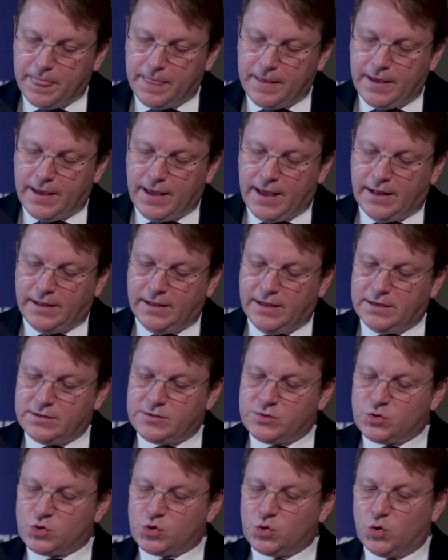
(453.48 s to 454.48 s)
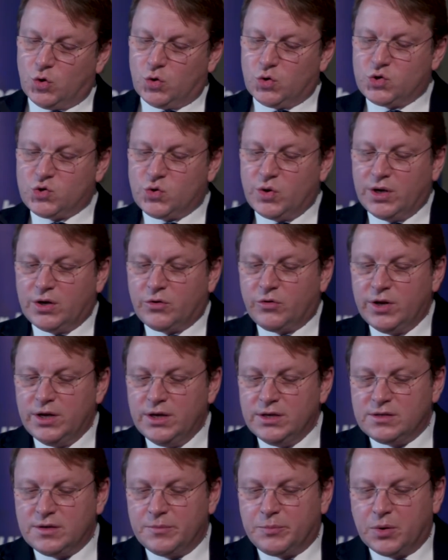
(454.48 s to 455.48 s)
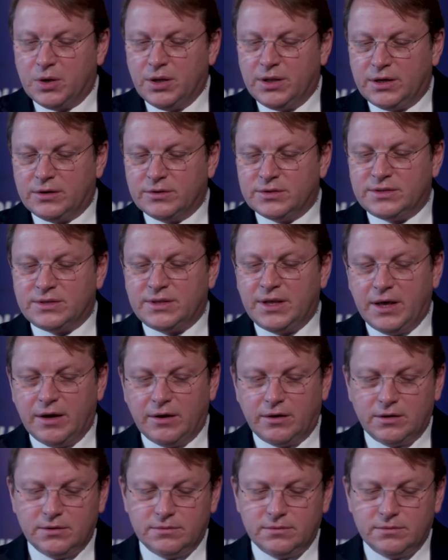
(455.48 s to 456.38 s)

and this should also increase the political steer